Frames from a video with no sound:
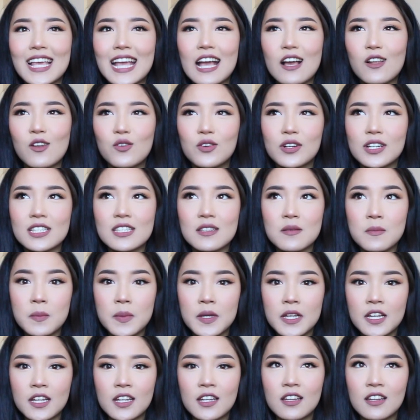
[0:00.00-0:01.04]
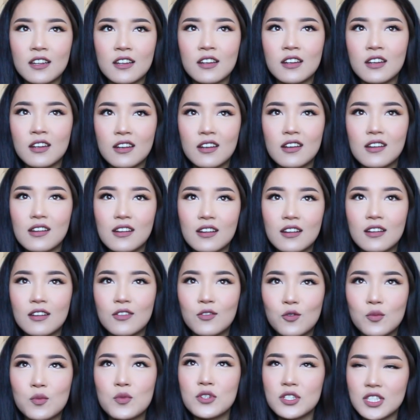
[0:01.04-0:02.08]
how long has it been?
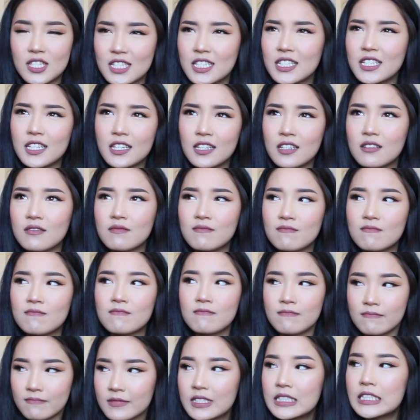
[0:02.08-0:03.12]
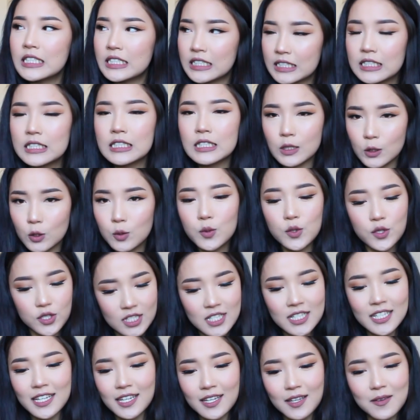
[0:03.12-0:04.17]
Almost a year?
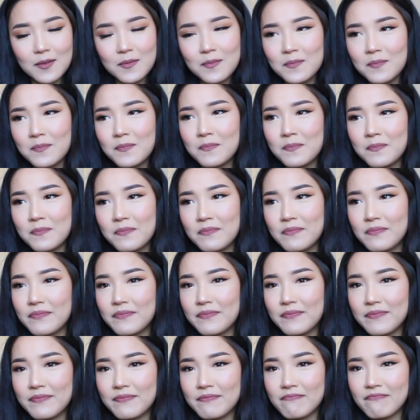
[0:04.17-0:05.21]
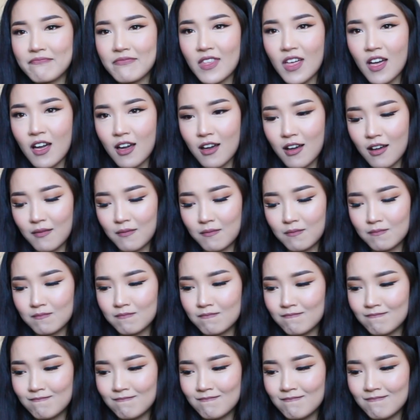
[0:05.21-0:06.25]
Almost a year. Um,
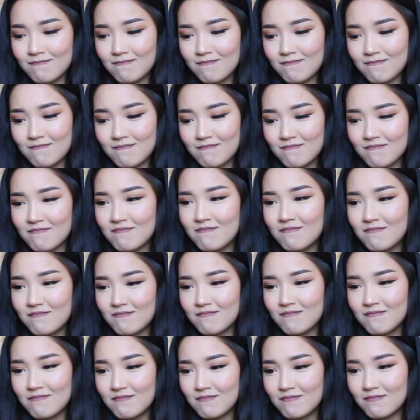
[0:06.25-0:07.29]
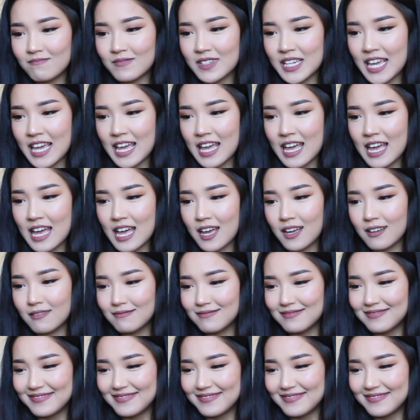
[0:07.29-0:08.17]
yeah.